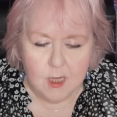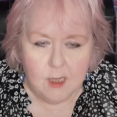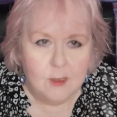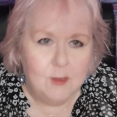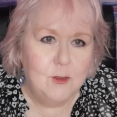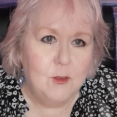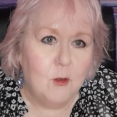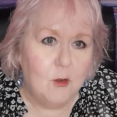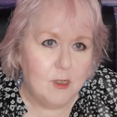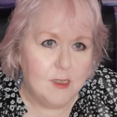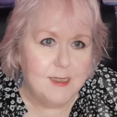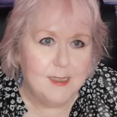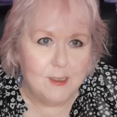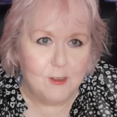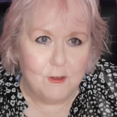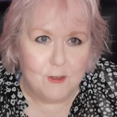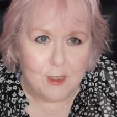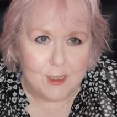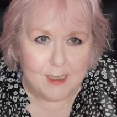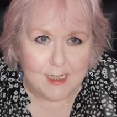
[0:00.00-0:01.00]
Not
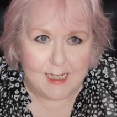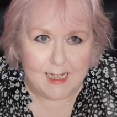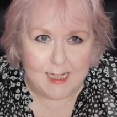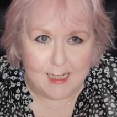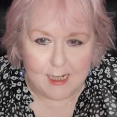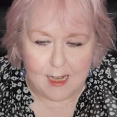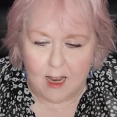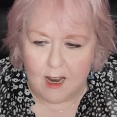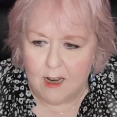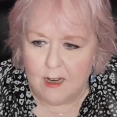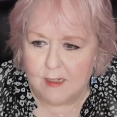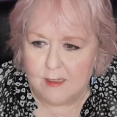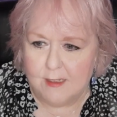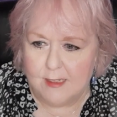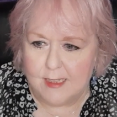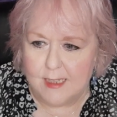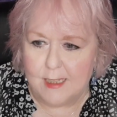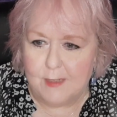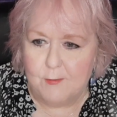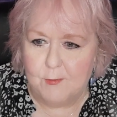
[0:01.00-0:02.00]
such a great card
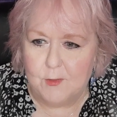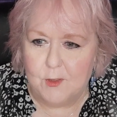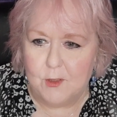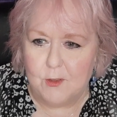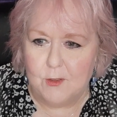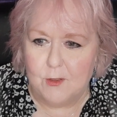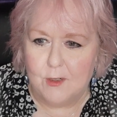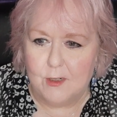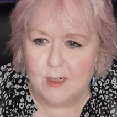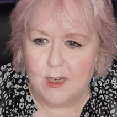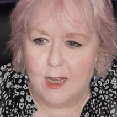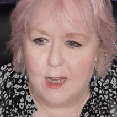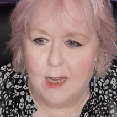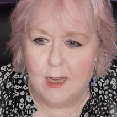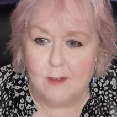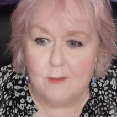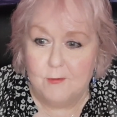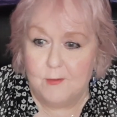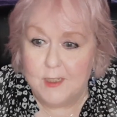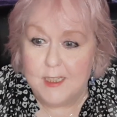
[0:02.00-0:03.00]
if you're
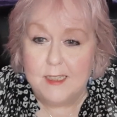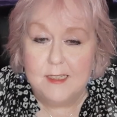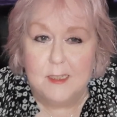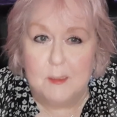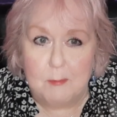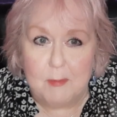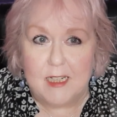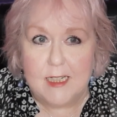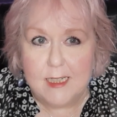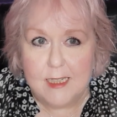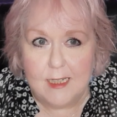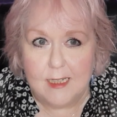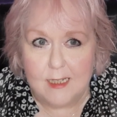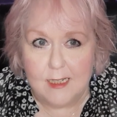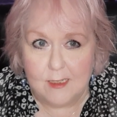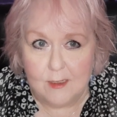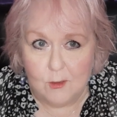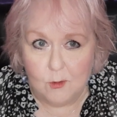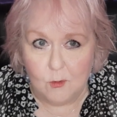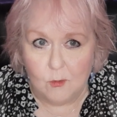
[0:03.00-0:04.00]
a free spirit
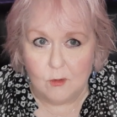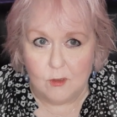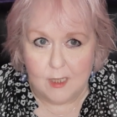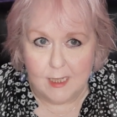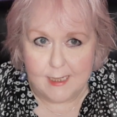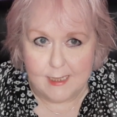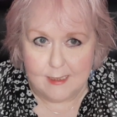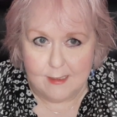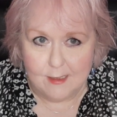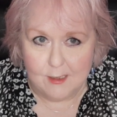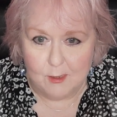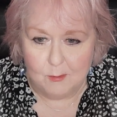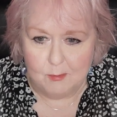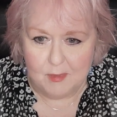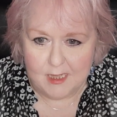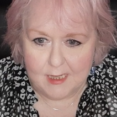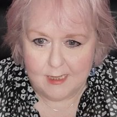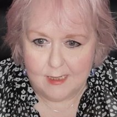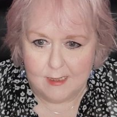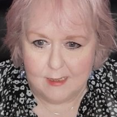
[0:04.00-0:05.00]
and don't like to
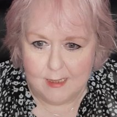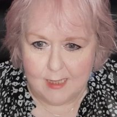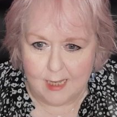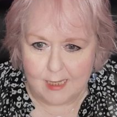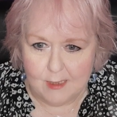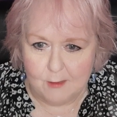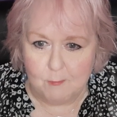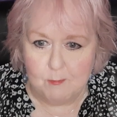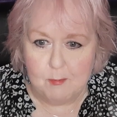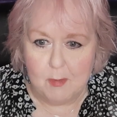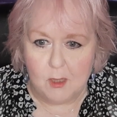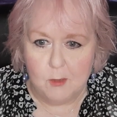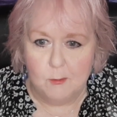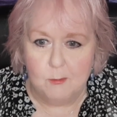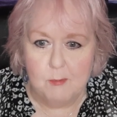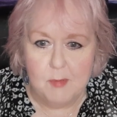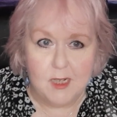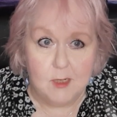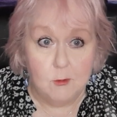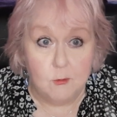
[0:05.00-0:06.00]
be kind of bound
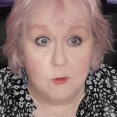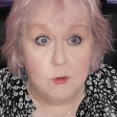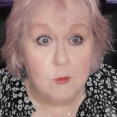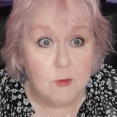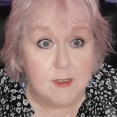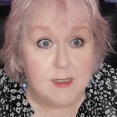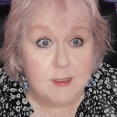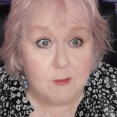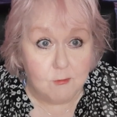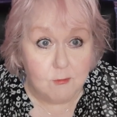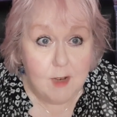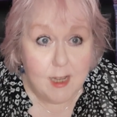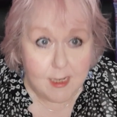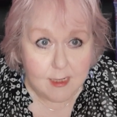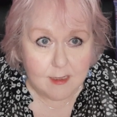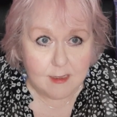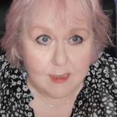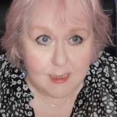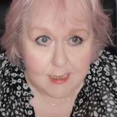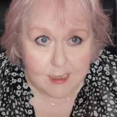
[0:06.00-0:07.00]
by rules and
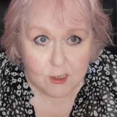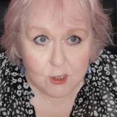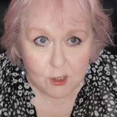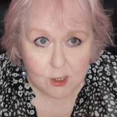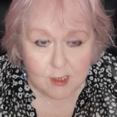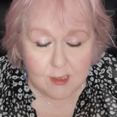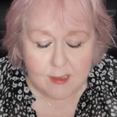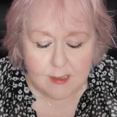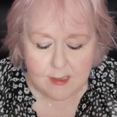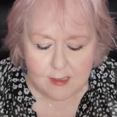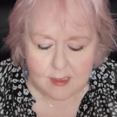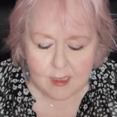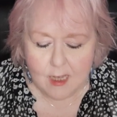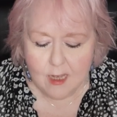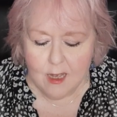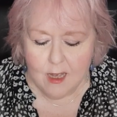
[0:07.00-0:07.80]
regulations.